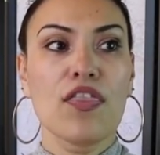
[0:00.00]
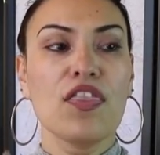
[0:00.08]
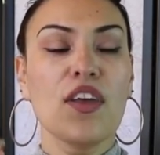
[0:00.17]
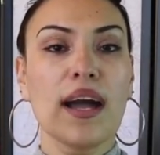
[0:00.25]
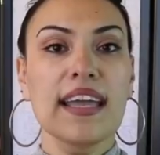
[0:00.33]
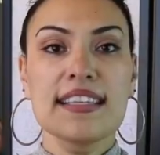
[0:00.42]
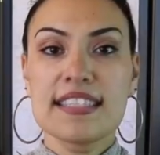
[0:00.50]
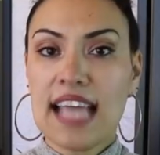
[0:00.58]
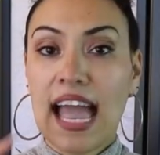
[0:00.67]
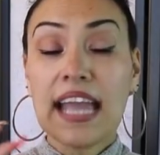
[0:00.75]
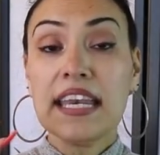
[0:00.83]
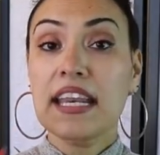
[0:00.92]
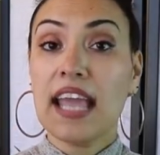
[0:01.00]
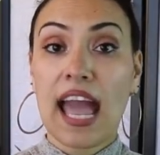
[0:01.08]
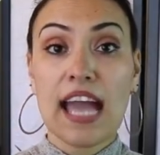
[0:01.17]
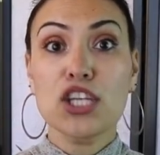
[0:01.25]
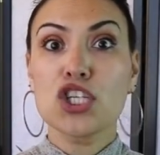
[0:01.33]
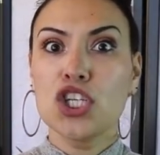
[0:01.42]
the exact
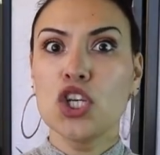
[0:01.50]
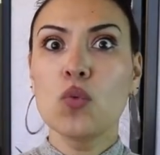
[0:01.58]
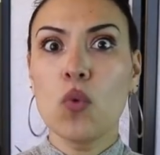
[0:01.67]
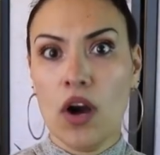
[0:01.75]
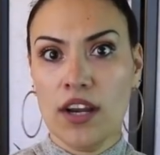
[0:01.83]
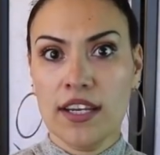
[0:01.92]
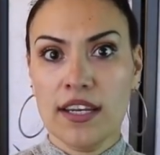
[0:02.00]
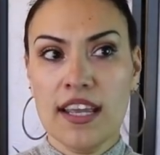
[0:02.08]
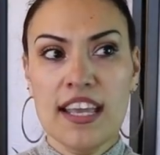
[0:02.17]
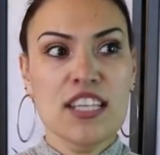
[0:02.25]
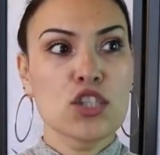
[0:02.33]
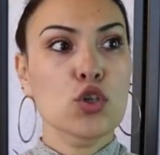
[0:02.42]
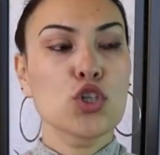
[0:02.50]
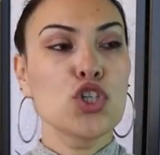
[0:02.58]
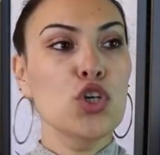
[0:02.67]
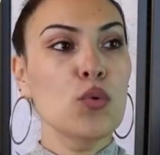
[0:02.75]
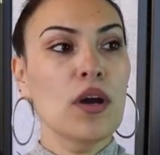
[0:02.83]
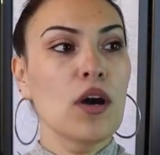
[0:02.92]
cat she wanted. So
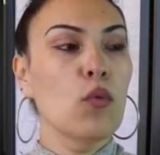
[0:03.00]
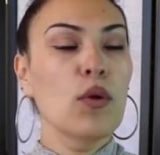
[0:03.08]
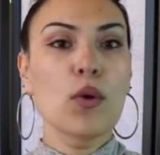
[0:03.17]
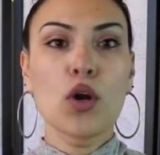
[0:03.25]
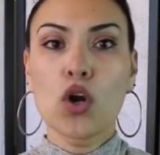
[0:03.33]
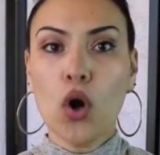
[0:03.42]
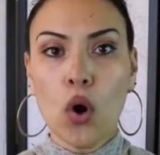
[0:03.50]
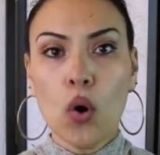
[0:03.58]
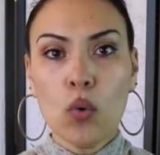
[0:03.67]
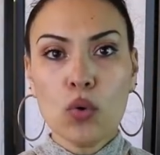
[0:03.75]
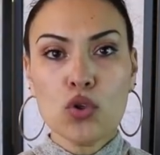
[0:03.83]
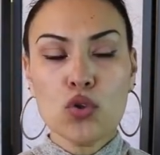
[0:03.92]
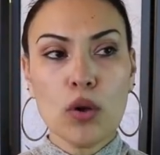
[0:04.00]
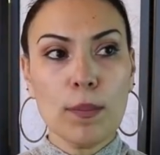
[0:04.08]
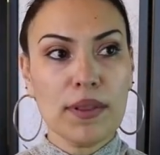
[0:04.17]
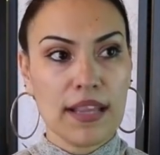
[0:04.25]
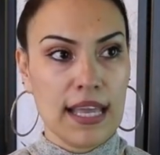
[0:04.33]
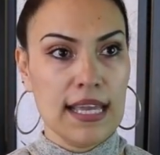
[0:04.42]
she, we would go to a
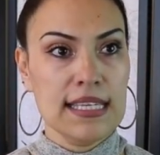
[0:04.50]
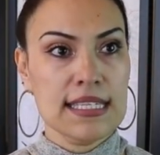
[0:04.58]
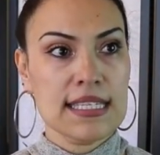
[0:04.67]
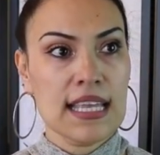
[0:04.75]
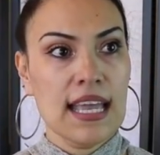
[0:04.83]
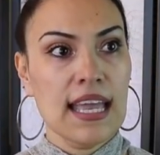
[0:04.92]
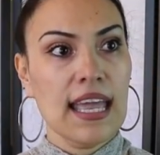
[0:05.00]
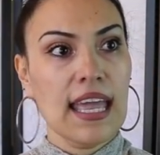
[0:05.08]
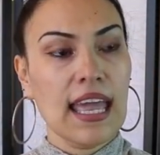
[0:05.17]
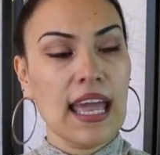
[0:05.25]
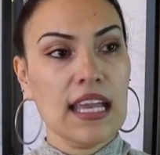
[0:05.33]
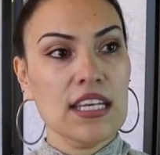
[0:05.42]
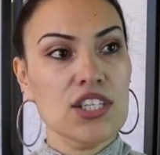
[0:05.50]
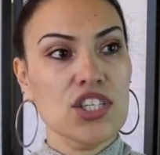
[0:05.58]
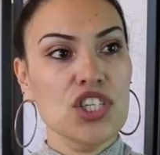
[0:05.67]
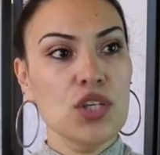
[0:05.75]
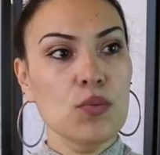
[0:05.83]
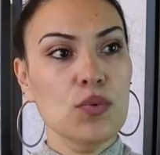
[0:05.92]
place, and
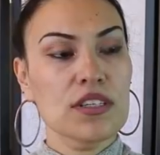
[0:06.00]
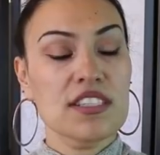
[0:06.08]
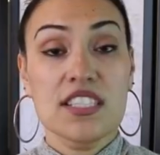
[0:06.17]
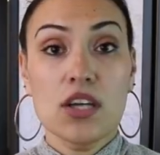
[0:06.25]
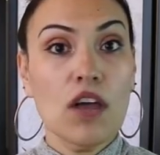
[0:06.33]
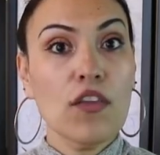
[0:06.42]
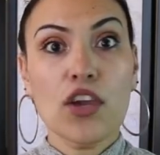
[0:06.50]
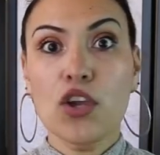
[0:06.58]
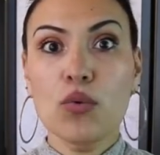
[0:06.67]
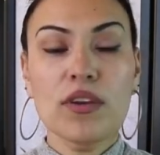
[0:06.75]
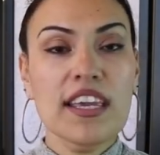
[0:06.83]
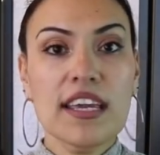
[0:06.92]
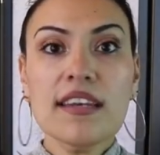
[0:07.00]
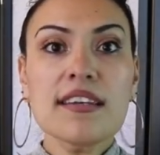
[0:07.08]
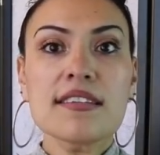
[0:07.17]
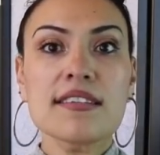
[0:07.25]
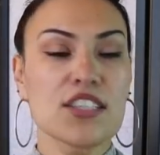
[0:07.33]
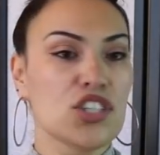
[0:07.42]
she would see all the cute
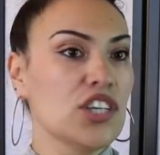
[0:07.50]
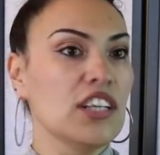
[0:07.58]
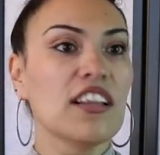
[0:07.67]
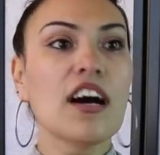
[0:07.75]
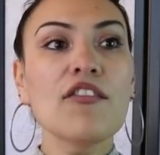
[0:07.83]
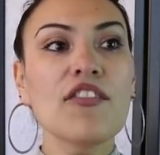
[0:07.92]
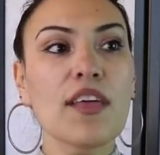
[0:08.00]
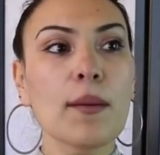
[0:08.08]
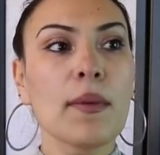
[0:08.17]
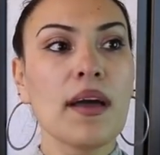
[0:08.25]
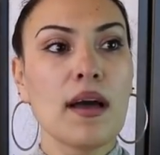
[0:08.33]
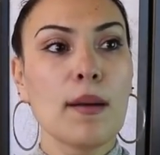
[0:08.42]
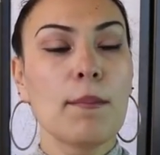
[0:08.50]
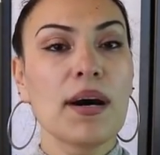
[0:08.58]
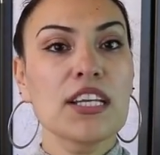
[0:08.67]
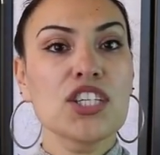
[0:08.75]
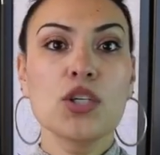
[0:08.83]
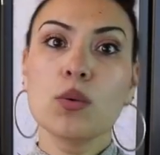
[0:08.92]
kittens, and she loved them,
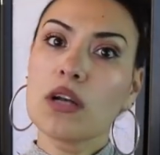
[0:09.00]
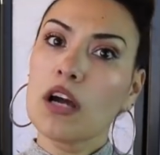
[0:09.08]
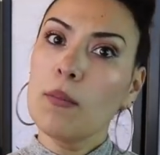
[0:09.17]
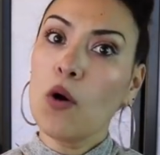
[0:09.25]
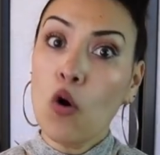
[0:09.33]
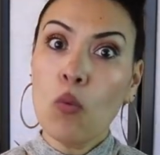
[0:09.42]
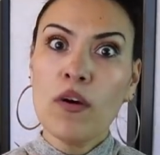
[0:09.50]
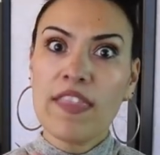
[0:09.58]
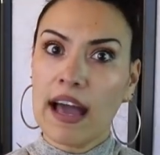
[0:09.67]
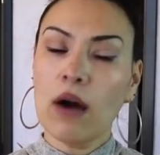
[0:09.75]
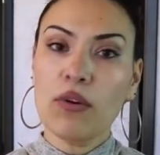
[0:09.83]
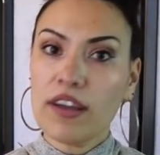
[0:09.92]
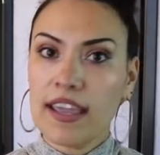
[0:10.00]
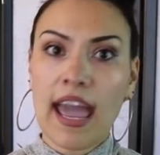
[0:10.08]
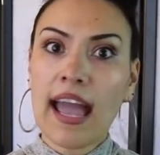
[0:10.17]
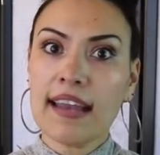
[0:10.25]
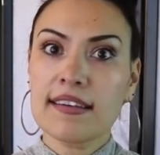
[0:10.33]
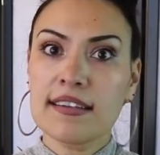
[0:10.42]
but she would come home without a
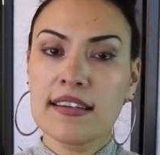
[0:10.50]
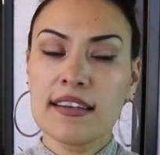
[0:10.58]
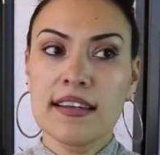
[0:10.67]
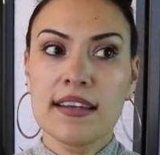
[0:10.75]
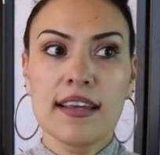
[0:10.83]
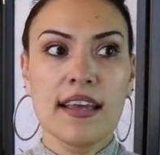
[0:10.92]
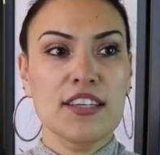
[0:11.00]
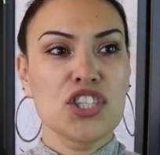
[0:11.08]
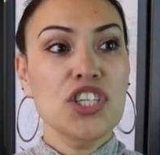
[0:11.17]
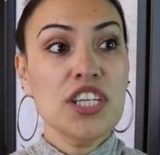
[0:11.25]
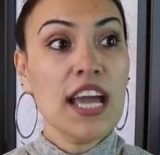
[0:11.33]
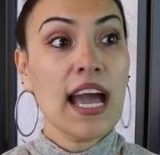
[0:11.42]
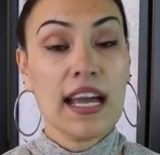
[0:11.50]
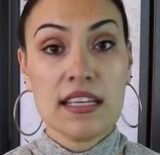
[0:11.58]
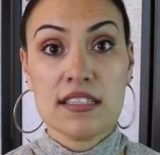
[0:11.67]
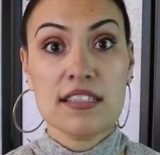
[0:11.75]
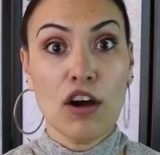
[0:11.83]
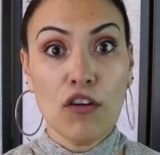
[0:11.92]
cat. She has
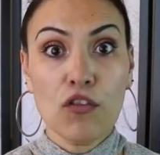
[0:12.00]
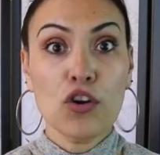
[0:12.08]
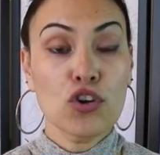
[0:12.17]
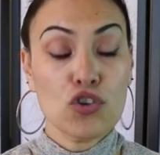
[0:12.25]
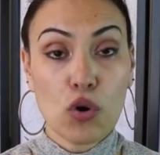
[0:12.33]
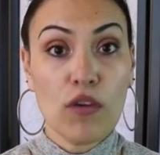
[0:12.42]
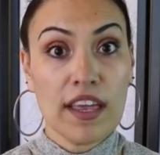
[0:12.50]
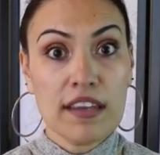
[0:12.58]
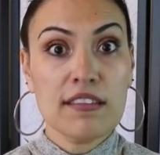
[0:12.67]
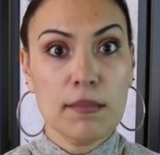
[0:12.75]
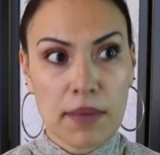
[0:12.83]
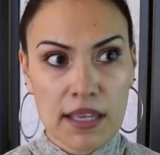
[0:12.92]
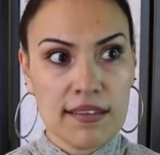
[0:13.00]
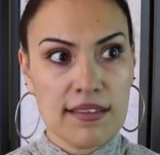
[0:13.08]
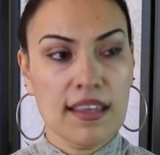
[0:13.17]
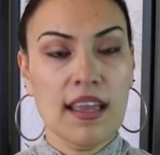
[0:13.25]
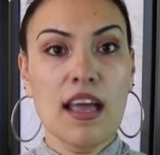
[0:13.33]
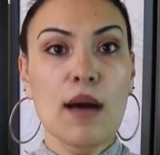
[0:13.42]
self-control that is
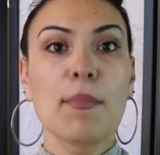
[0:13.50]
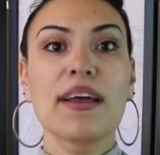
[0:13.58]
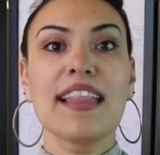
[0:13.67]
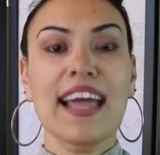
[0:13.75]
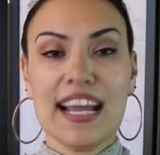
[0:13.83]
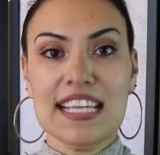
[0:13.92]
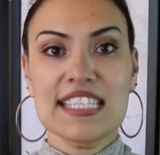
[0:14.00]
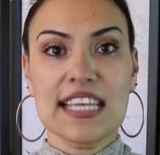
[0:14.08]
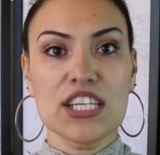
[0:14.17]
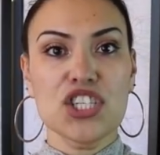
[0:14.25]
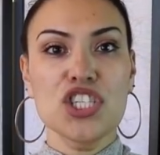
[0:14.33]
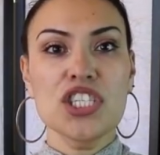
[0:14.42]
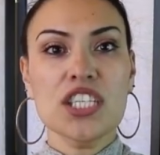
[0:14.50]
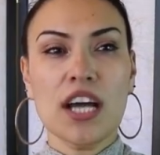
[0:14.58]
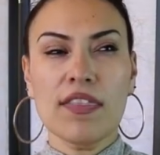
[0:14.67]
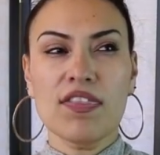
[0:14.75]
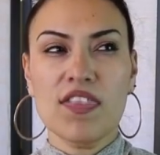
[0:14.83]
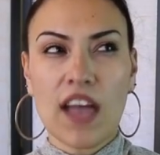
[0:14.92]
amazing. But like I said, she's
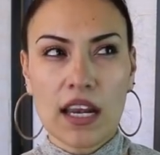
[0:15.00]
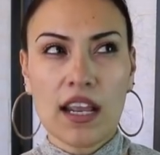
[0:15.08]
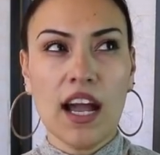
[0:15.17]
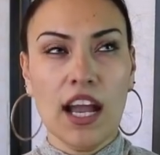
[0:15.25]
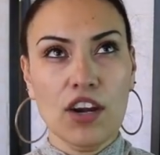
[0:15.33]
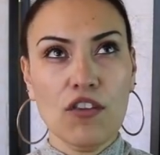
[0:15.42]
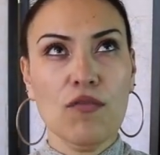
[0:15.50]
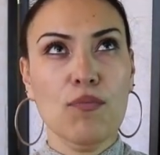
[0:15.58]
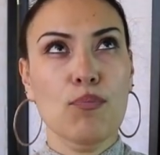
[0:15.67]
got that kind of